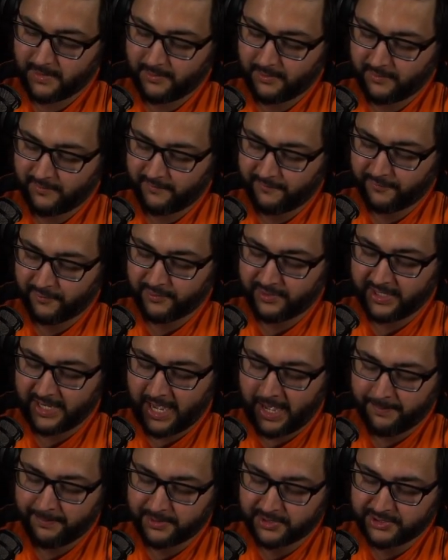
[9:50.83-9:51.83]
for the
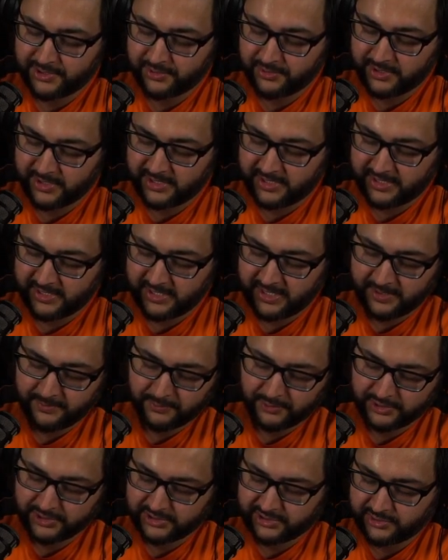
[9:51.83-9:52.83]
opportunity, and
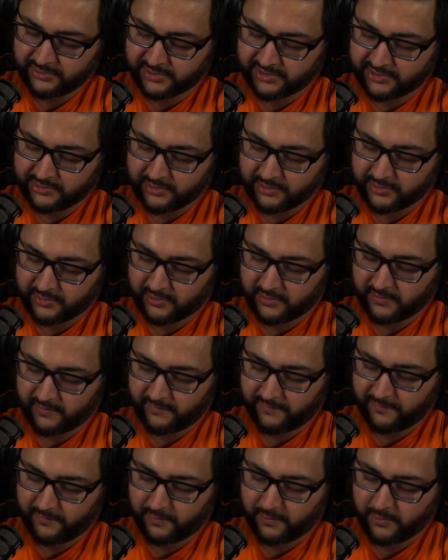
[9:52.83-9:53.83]
we'll just do a circle,
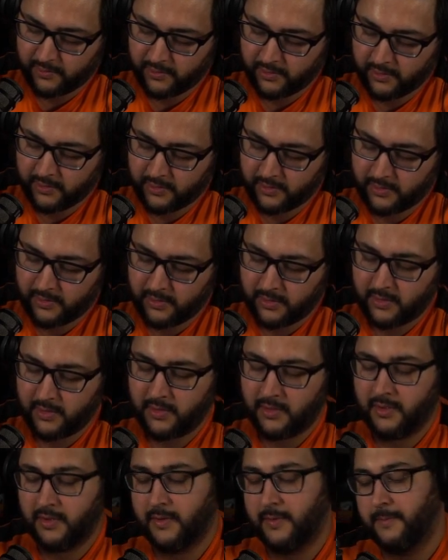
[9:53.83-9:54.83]
for
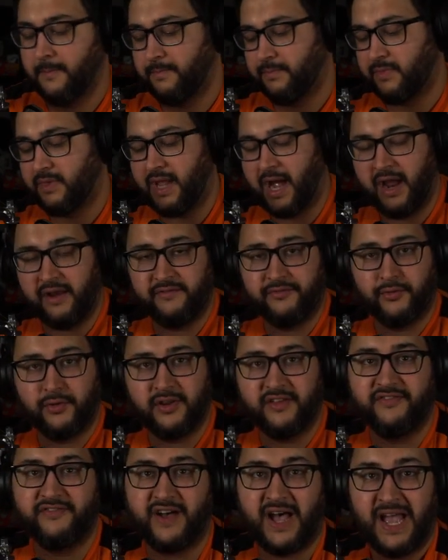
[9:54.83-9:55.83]

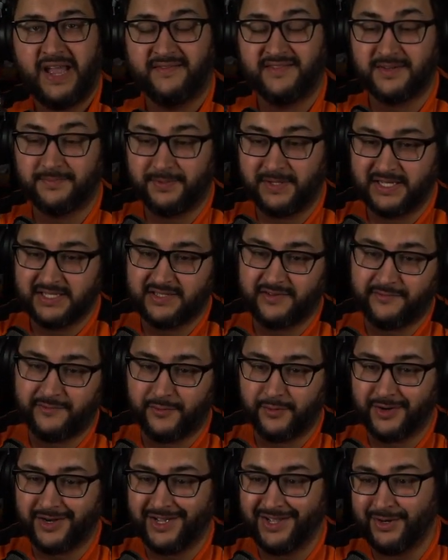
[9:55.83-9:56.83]
945 to place a
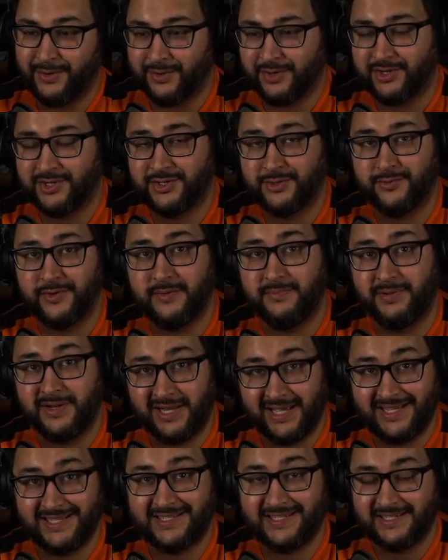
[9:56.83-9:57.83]
fort in order to
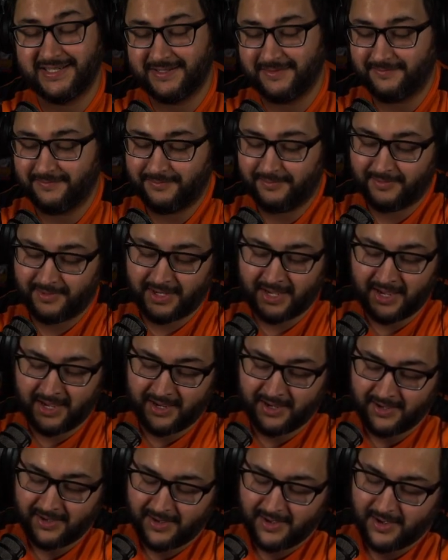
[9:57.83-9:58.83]
replace it.
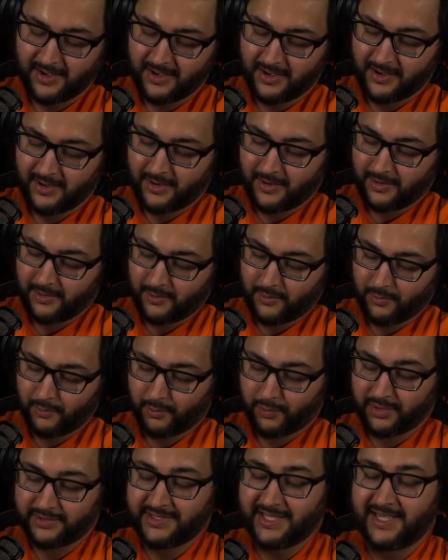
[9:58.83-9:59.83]
Okay.
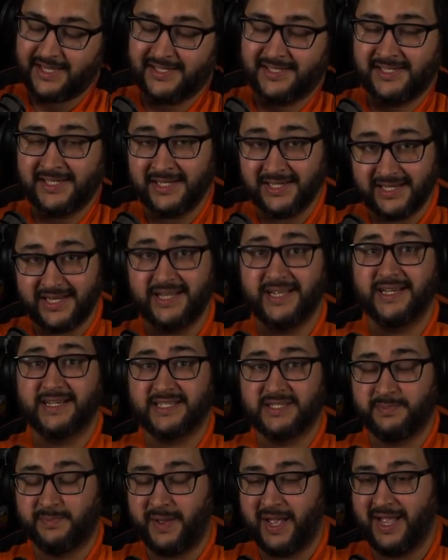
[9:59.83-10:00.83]
What they didn't
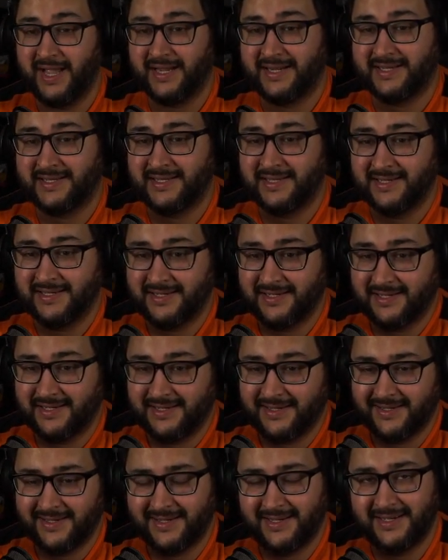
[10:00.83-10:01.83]
expect
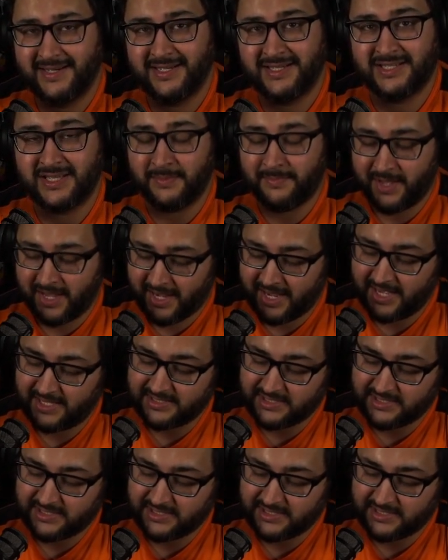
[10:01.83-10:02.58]
is the Baguette